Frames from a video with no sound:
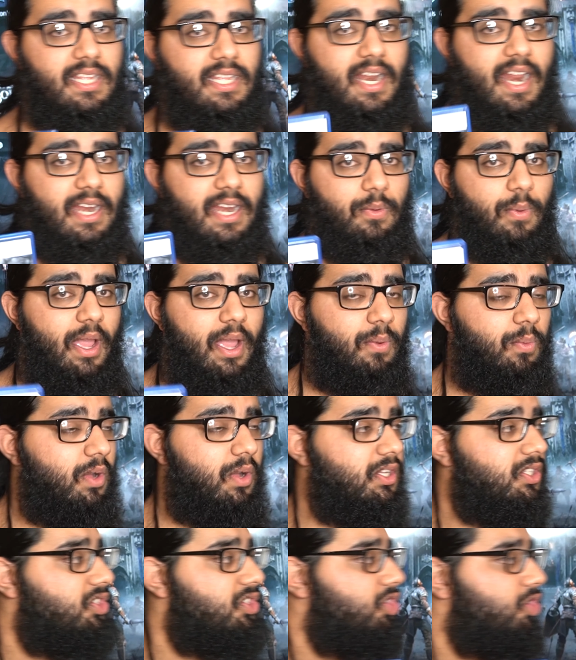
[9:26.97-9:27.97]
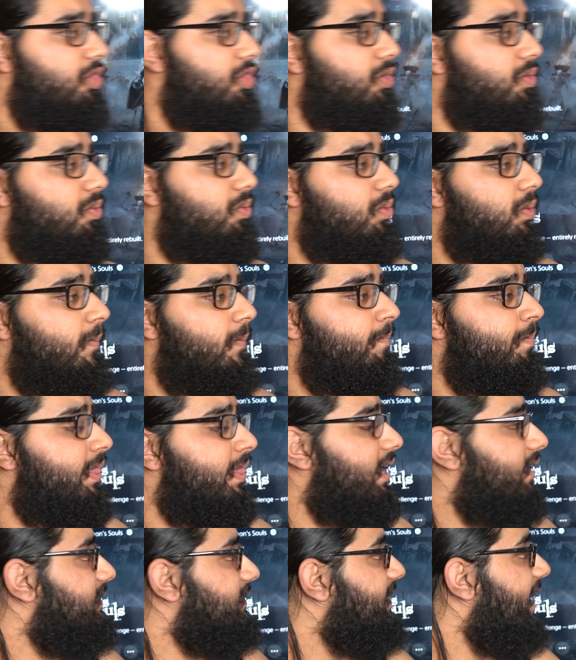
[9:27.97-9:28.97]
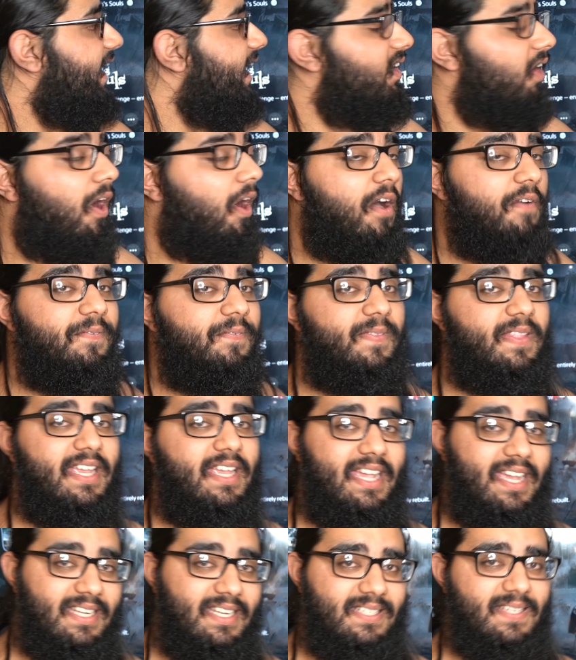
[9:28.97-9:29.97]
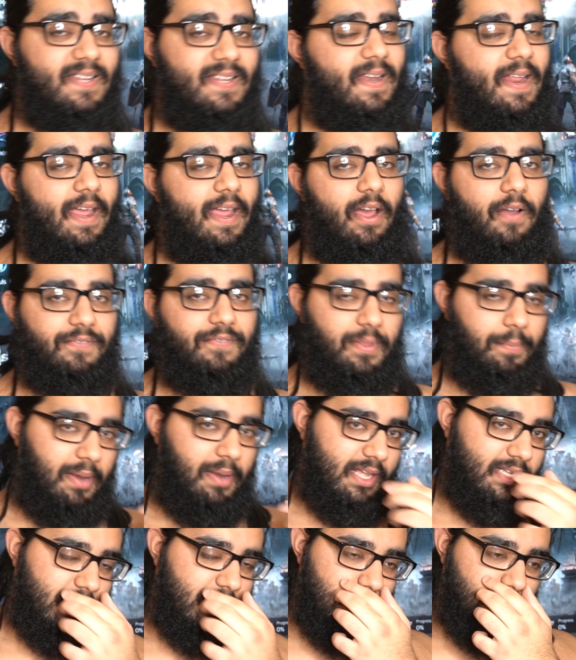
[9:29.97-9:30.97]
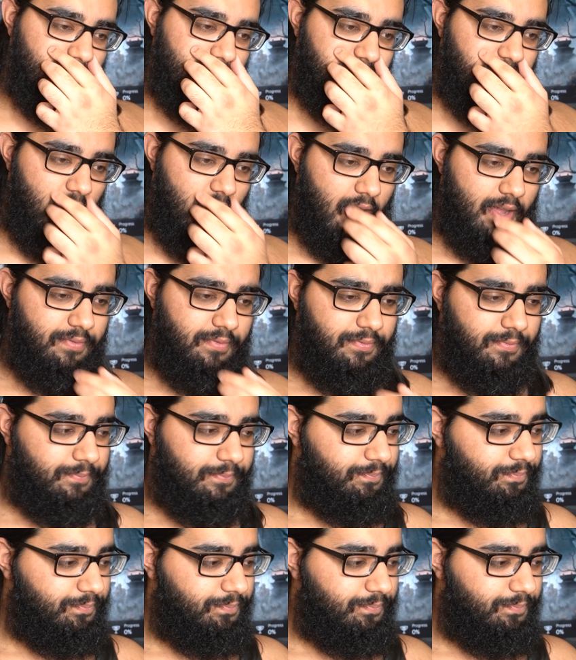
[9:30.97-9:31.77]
it anyway was to take off the internet off the PlayStation 5.